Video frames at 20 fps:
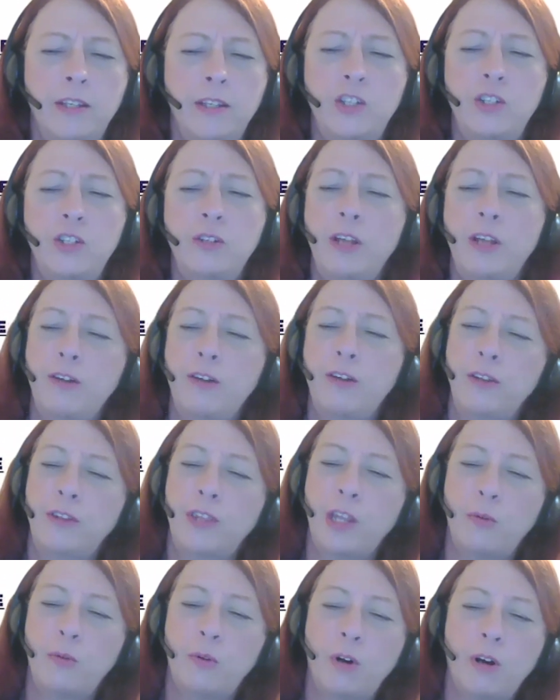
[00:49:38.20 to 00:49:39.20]
Did you know that
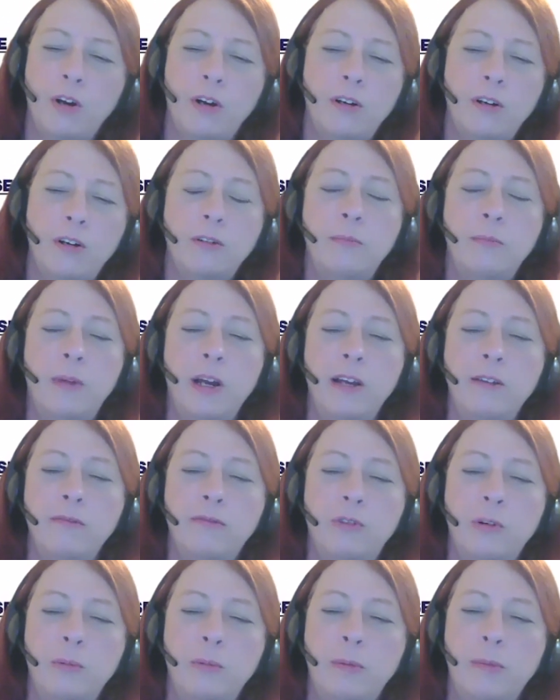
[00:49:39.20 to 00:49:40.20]
they were all by
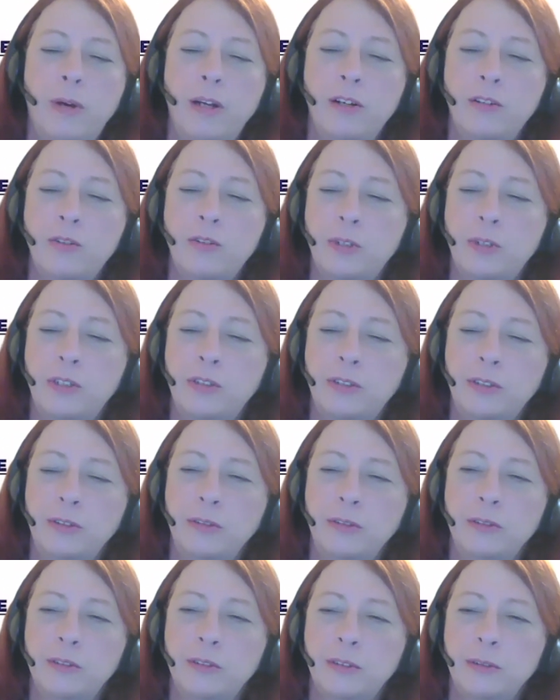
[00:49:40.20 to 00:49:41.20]
former Montessori
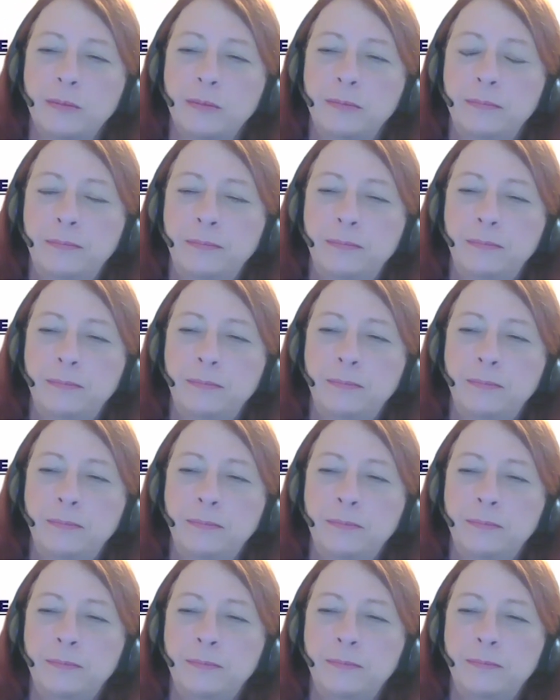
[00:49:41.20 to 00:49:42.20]
students?
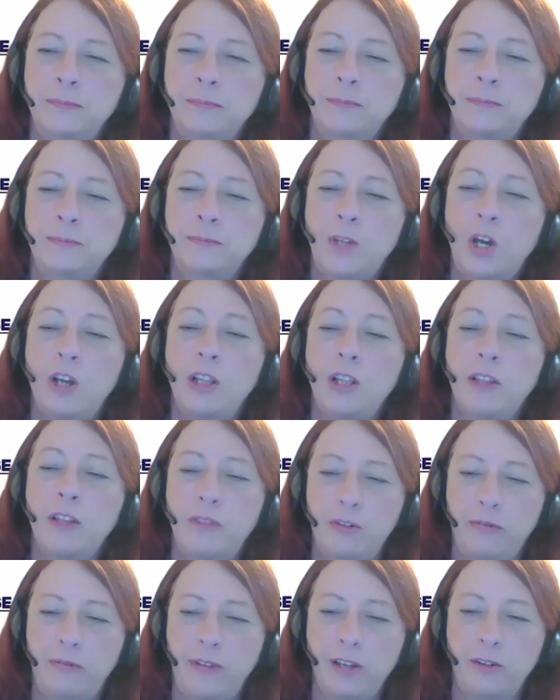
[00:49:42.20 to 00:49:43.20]
All of
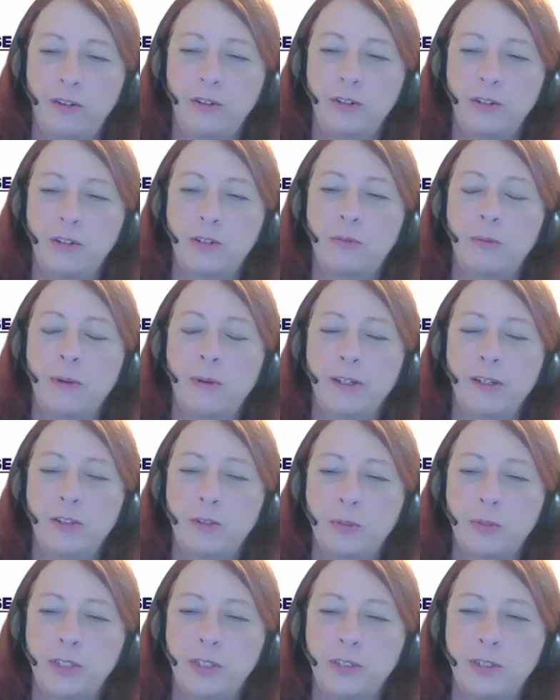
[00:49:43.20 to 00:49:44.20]
their founders were
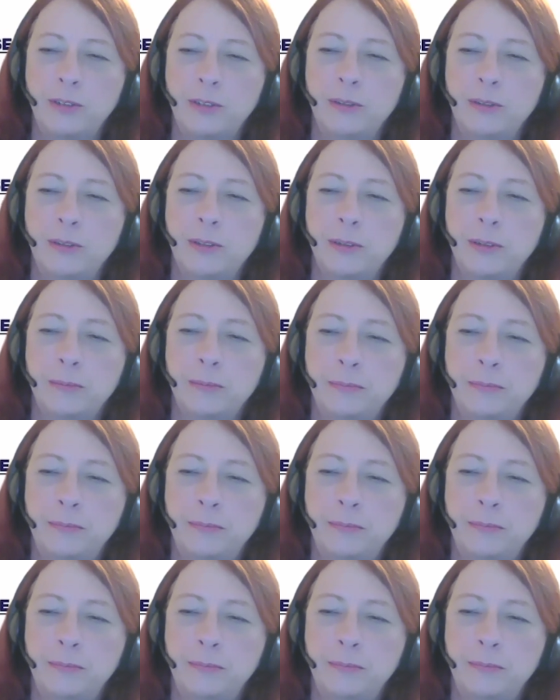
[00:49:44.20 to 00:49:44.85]
Montessori students.